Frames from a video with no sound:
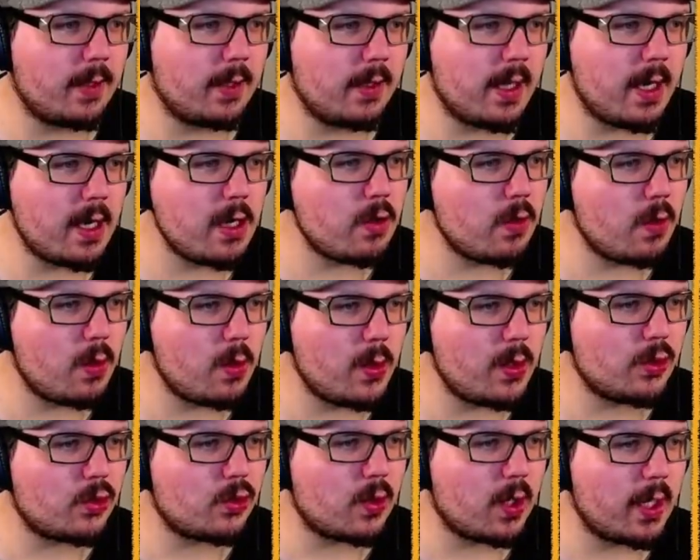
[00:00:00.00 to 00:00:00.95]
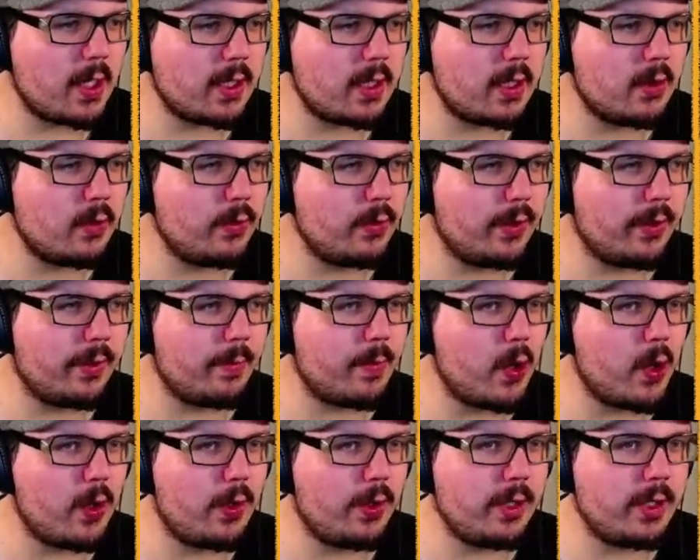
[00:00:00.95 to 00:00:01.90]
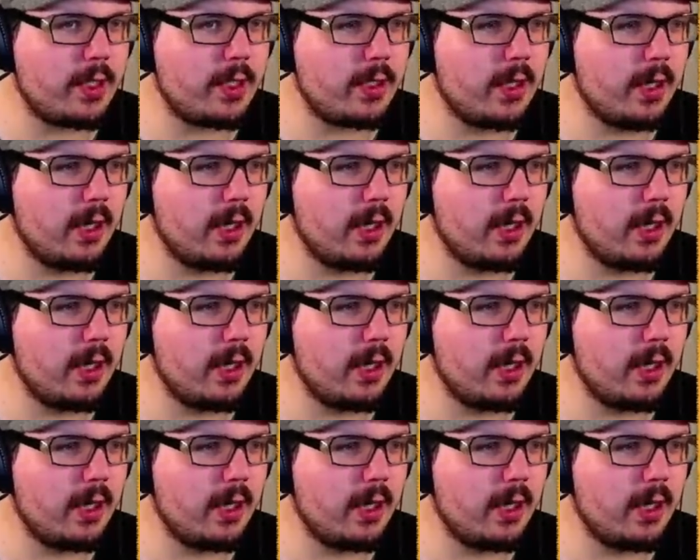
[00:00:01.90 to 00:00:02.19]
there, you always try and kill the